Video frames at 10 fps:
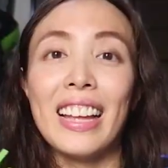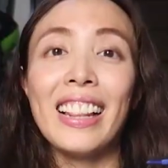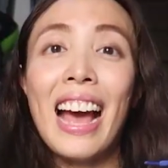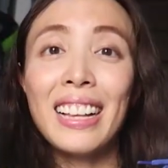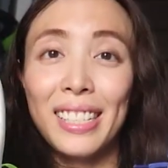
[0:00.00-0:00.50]
The
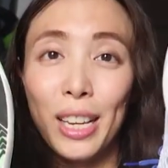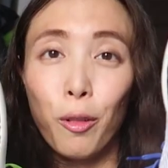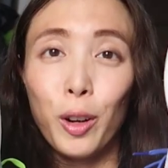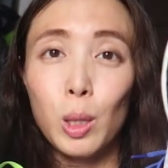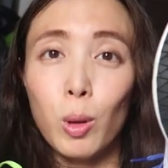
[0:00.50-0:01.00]
last
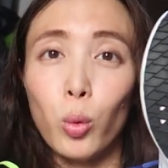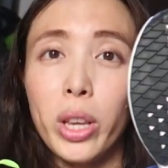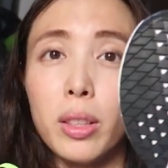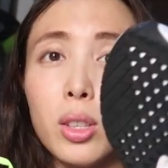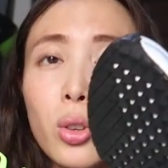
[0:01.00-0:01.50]
difference
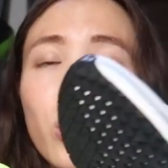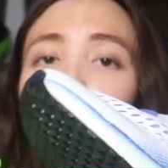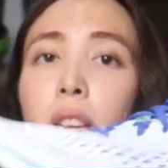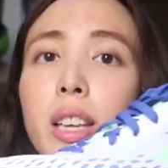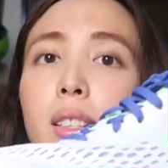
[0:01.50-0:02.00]
between the
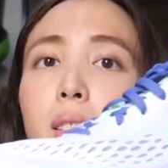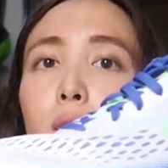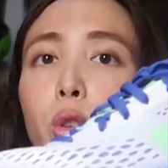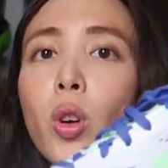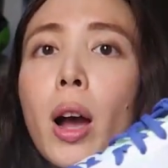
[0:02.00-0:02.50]
two is
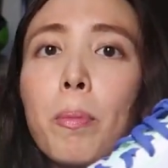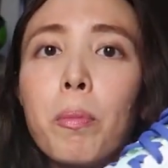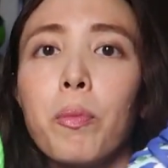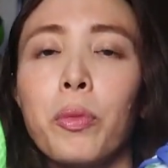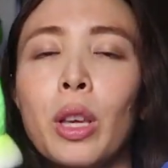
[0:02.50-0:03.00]
the drop.
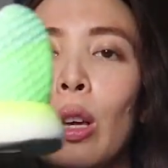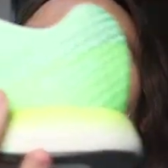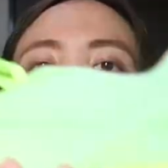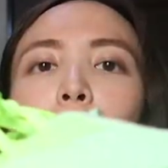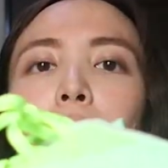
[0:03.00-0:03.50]

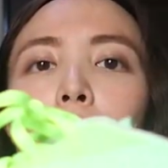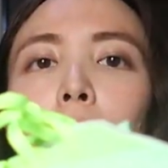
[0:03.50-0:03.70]
So the